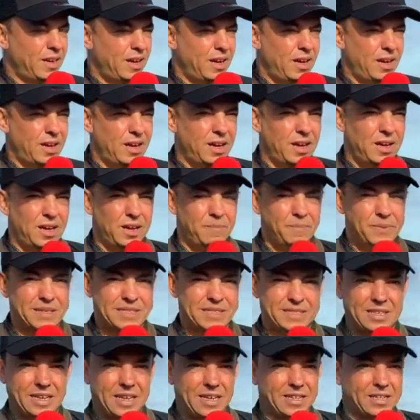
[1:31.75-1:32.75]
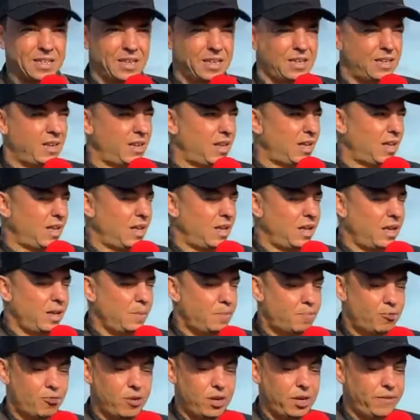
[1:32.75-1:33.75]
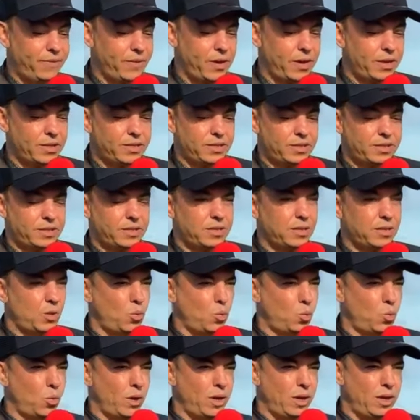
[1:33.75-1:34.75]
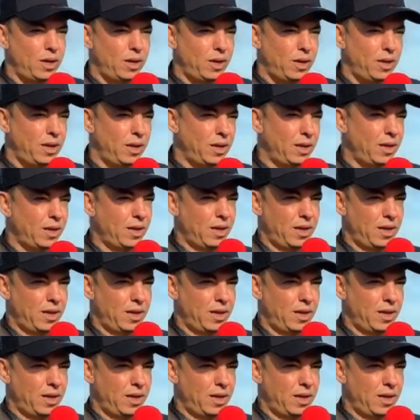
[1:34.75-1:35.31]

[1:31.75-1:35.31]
The season previous, we